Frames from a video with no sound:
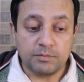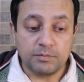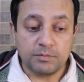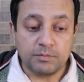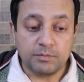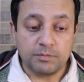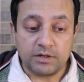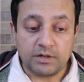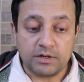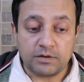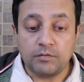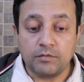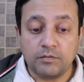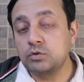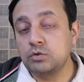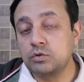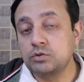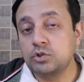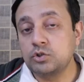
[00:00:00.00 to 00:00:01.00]
What is
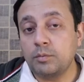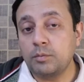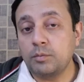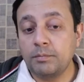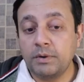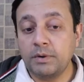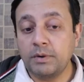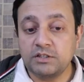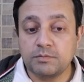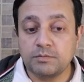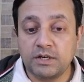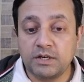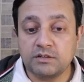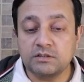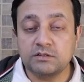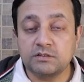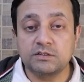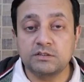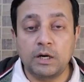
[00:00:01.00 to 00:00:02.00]
cron job management?
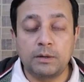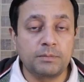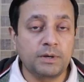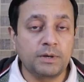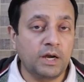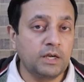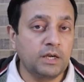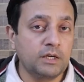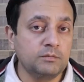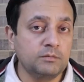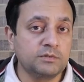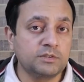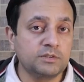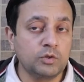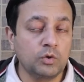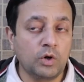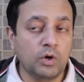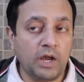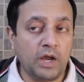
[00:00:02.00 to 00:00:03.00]
Sometimes
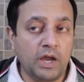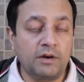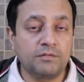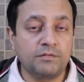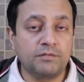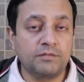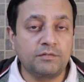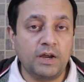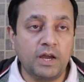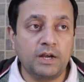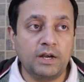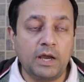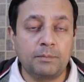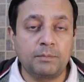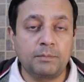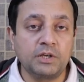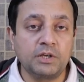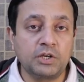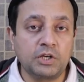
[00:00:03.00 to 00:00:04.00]
you have an
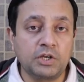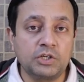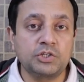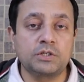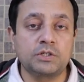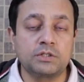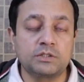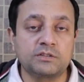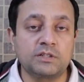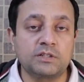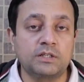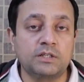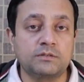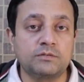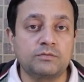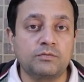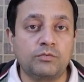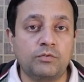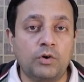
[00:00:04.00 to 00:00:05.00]
application such,
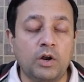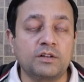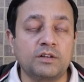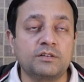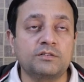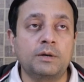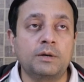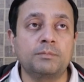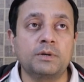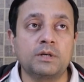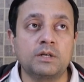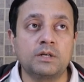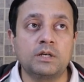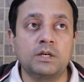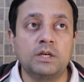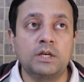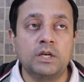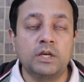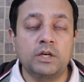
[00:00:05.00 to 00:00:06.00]
for example,
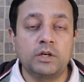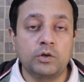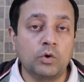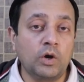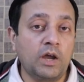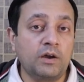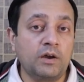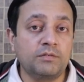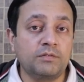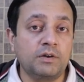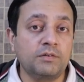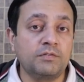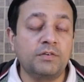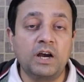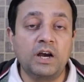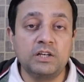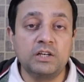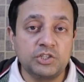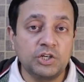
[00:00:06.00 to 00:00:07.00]
you have a
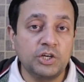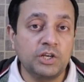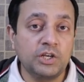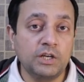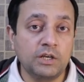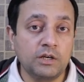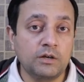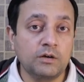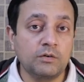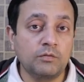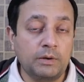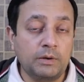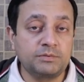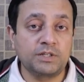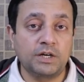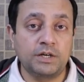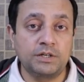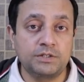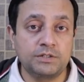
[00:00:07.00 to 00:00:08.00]
file sharing
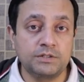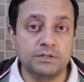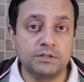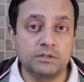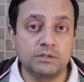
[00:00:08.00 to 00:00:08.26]
website